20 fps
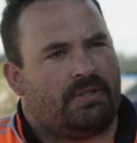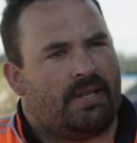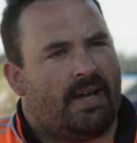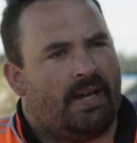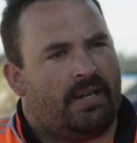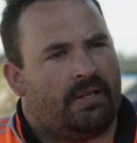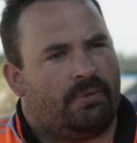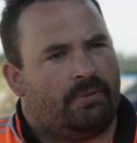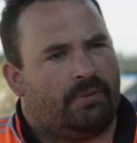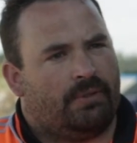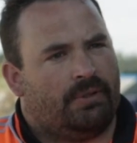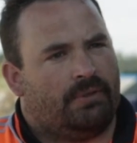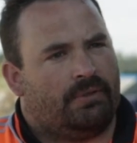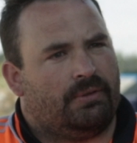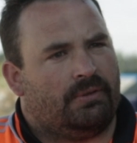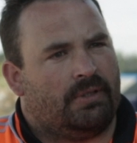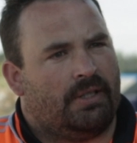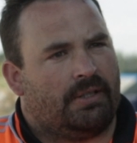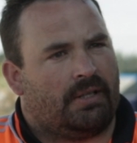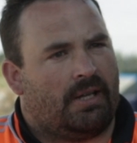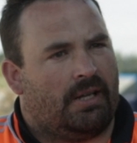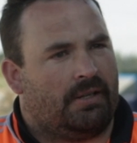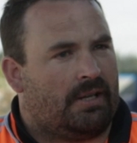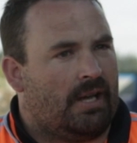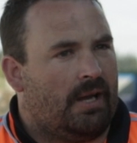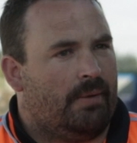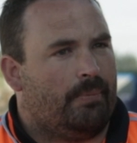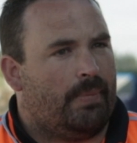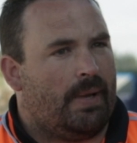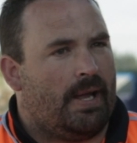the data and it
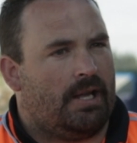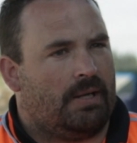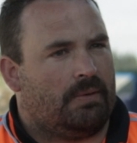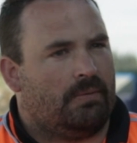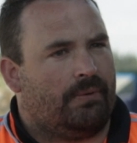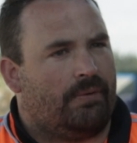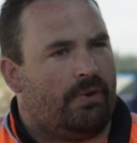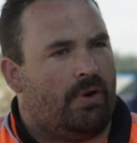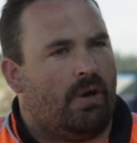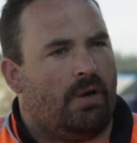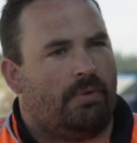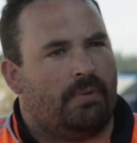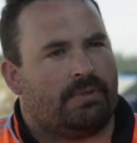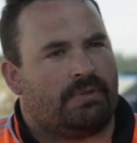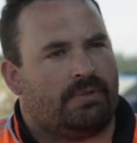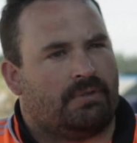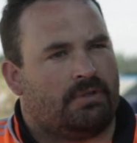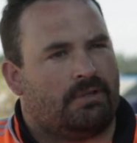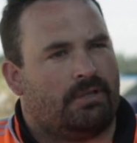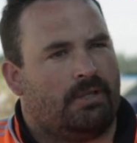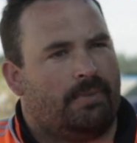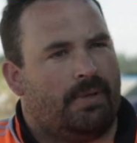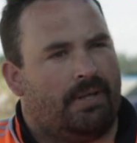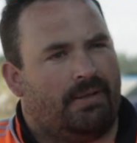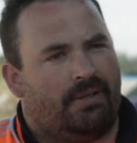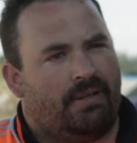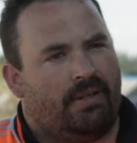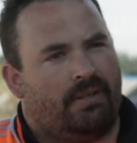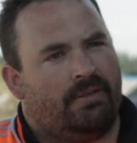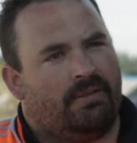come back with a high risk of sleep
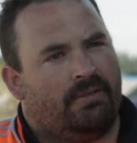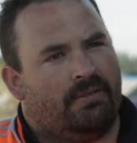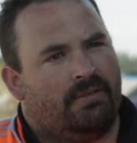apnea.